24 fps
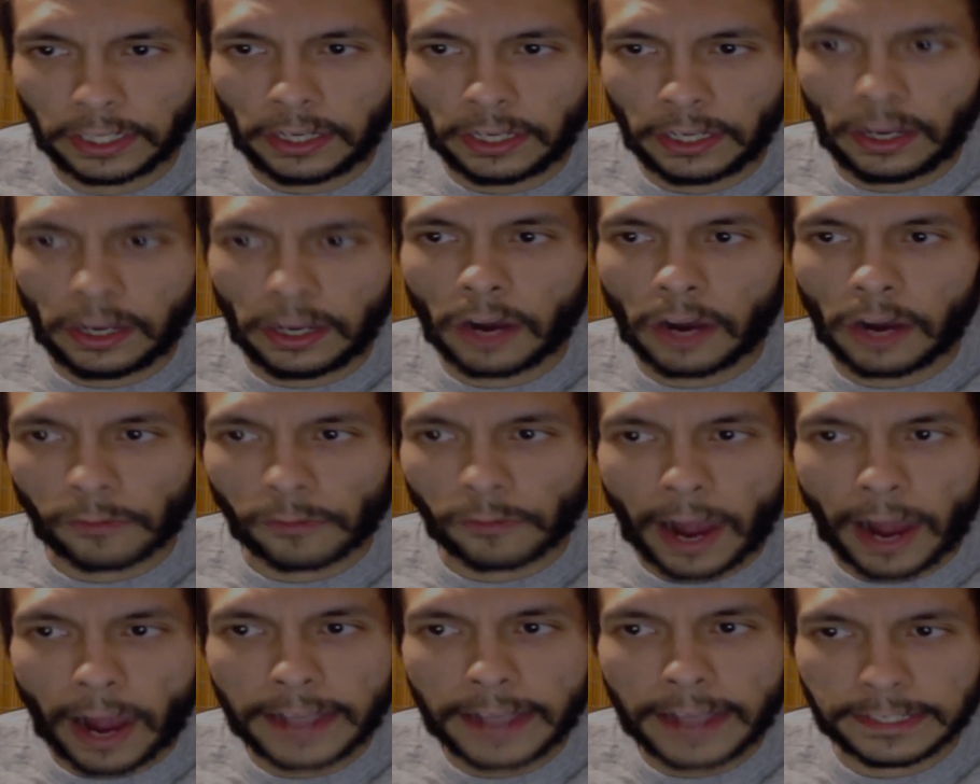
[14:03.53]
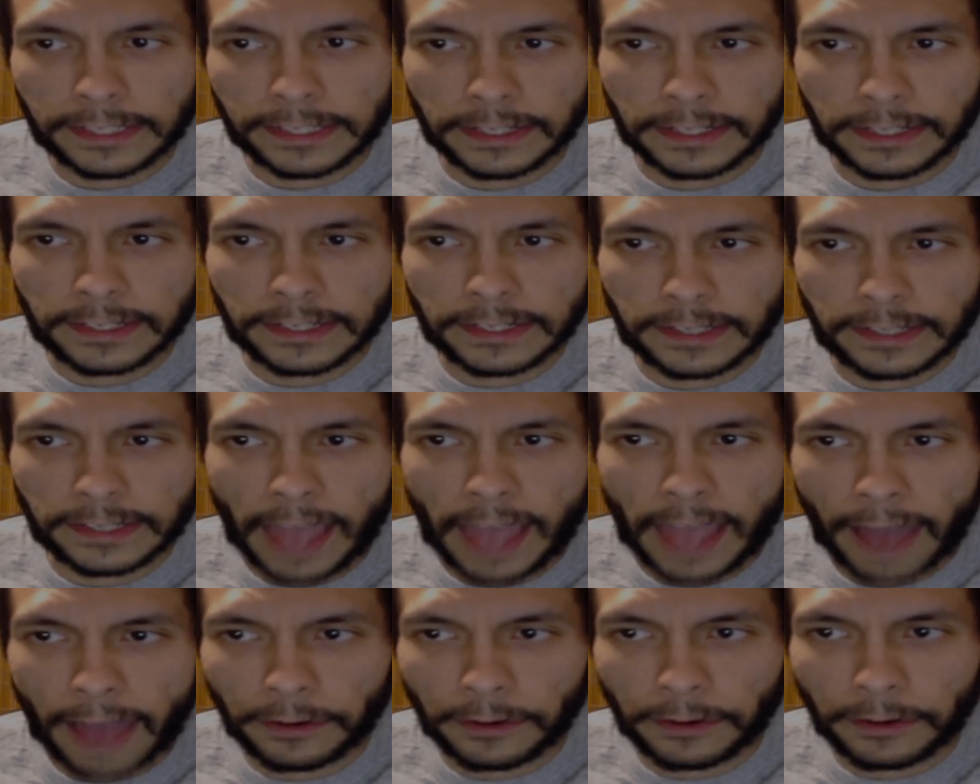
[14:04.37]
arises
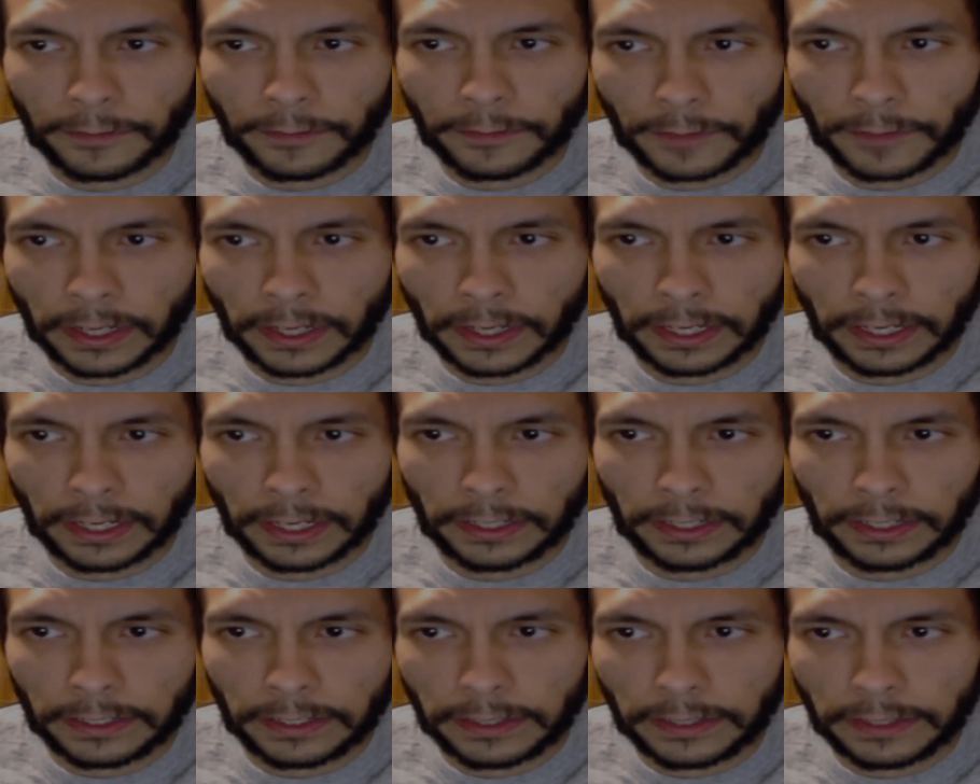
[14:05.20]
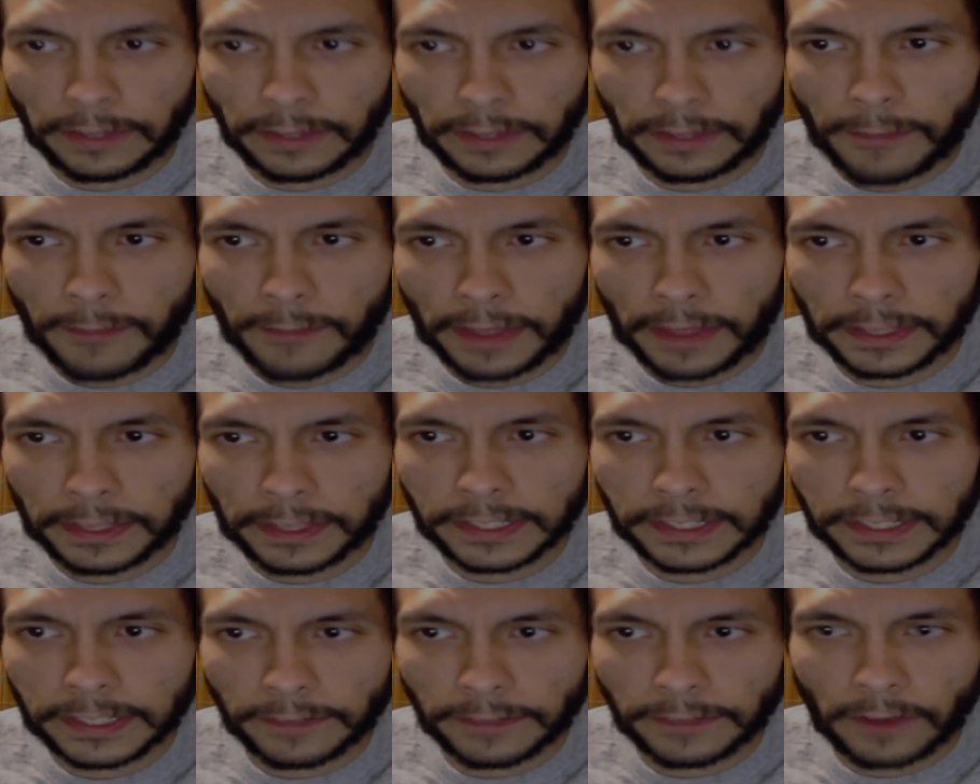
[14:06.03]
out of the
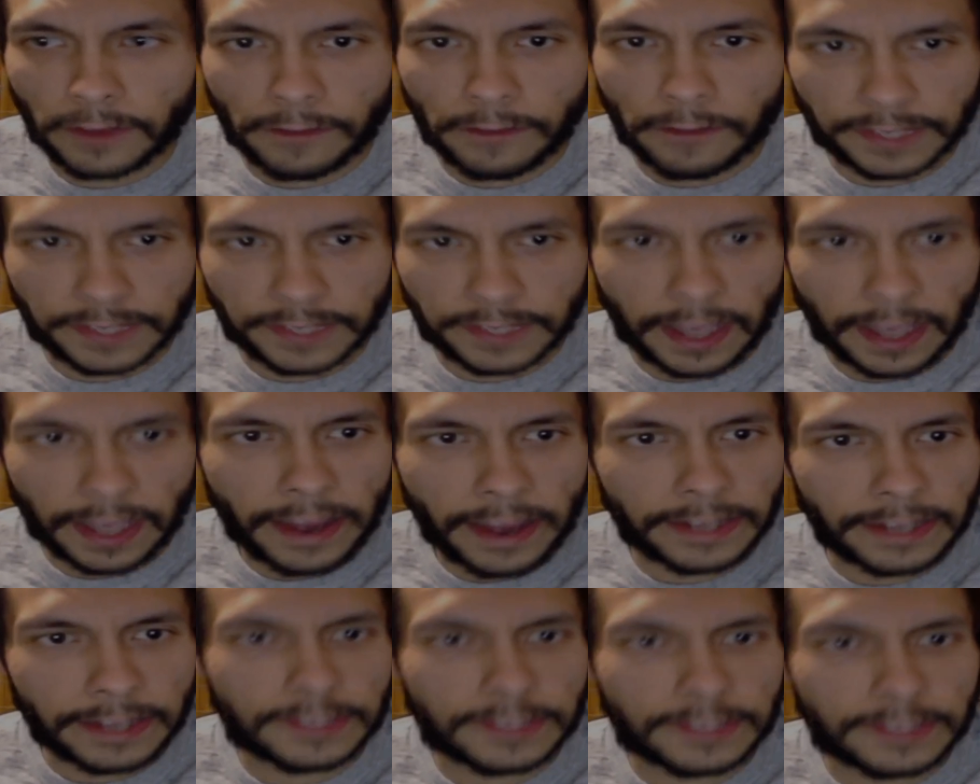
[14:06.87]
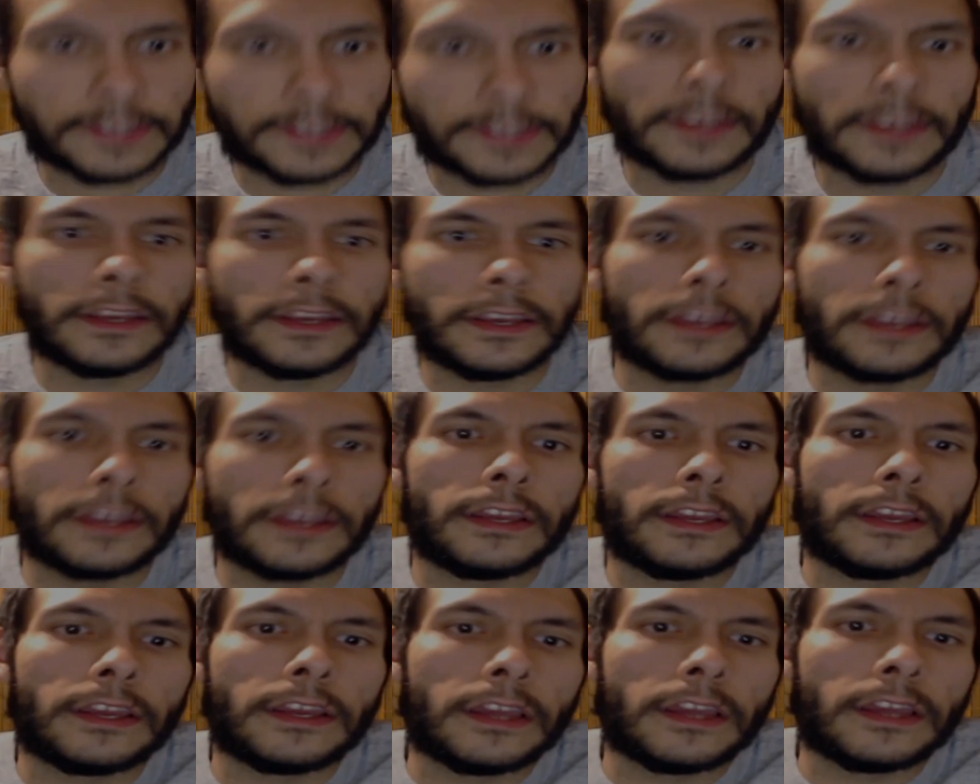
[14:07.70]
methods of science.
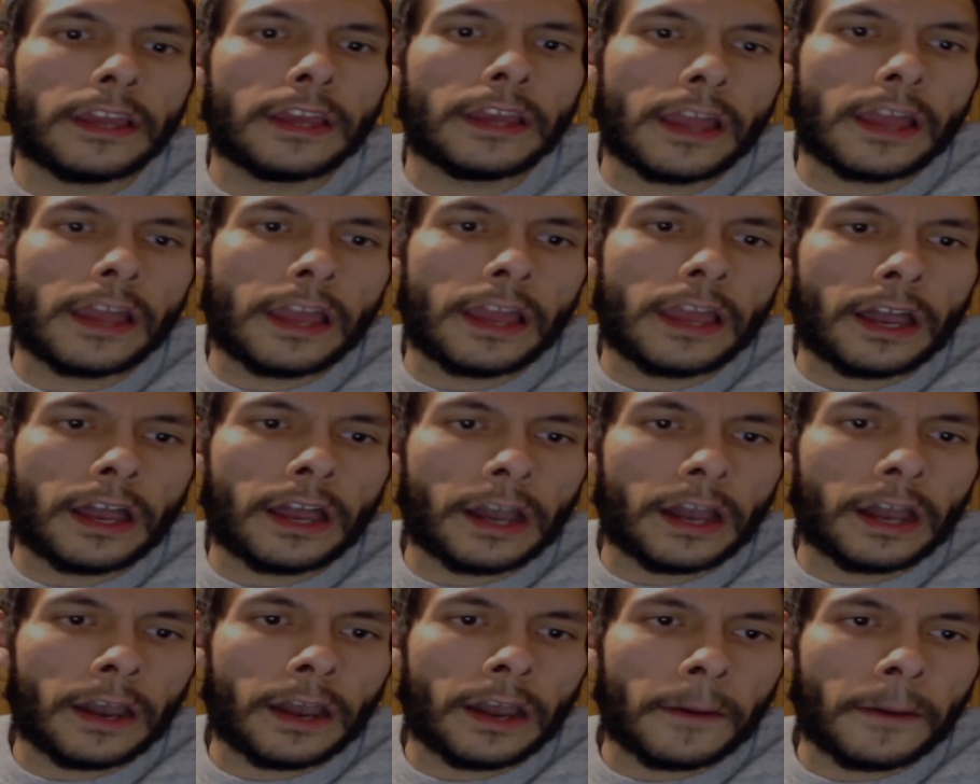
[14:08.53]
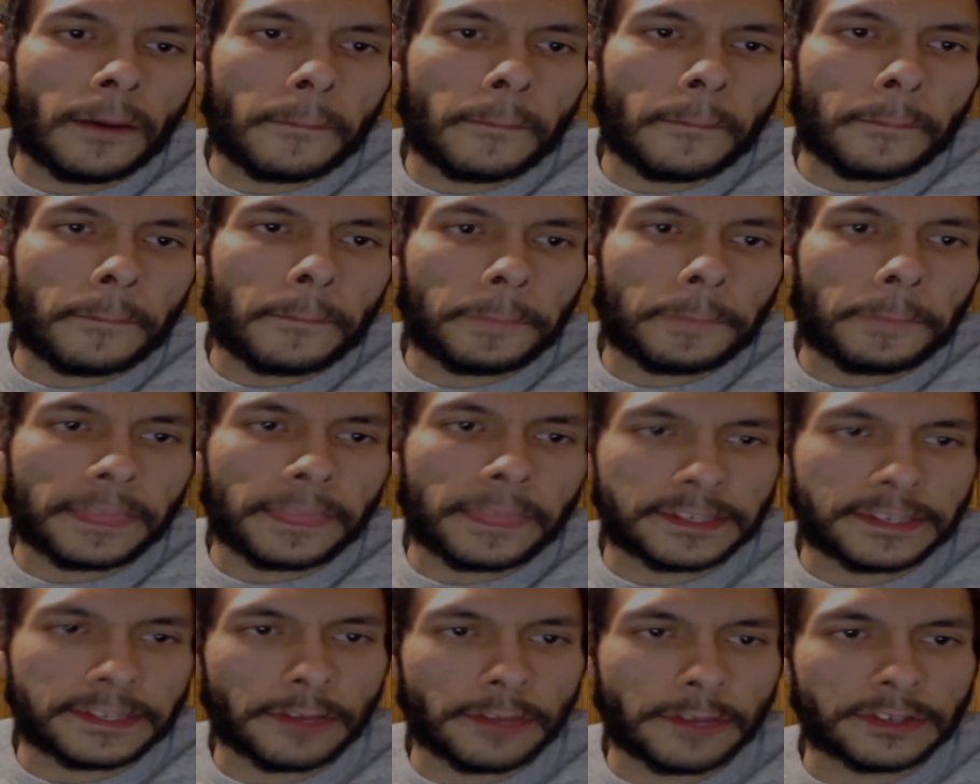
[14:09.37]

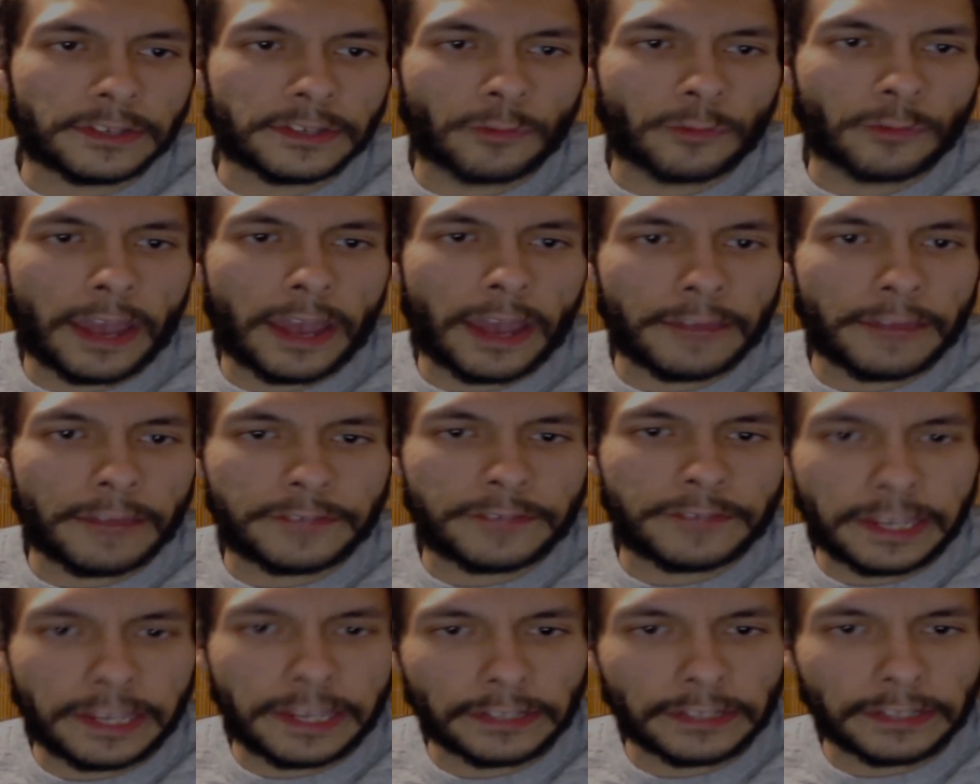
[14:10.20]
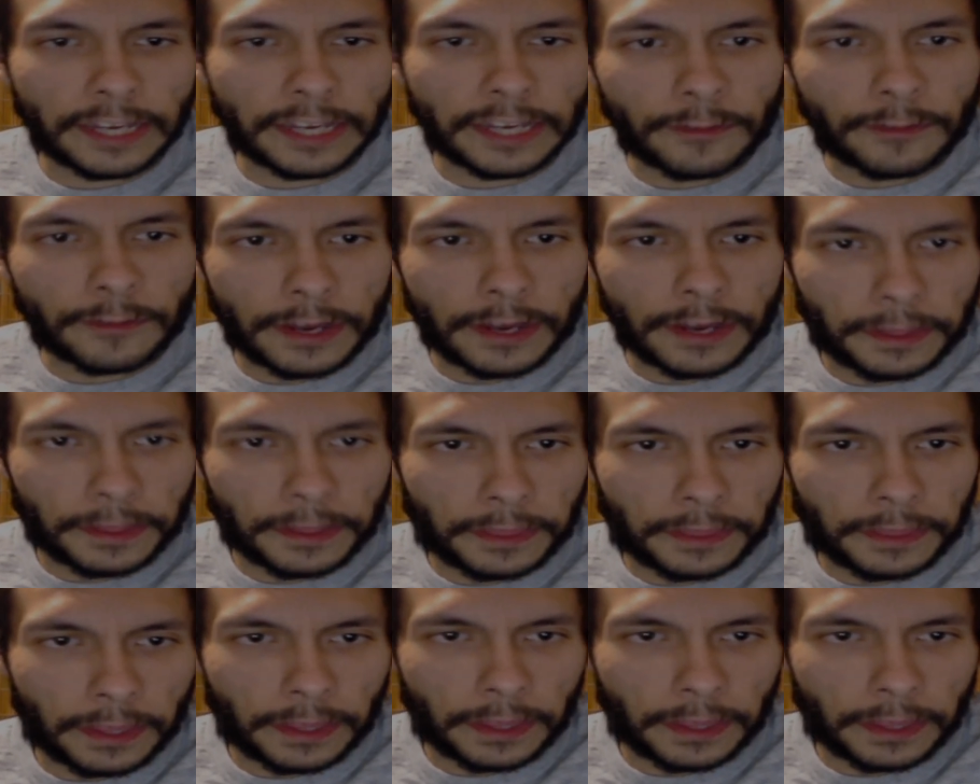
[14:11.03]
And so his way of dealing with,